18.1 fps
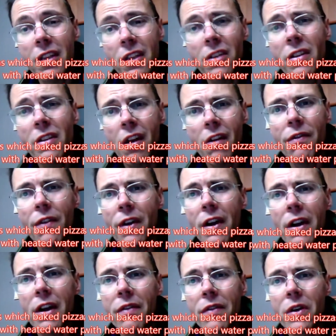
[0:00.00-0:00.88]
this is how
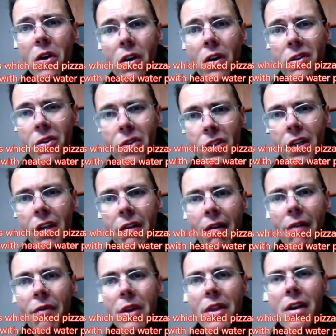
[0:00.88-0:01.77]
far I have gone to
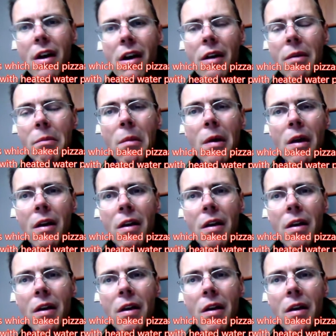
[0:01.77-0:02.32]
save every dime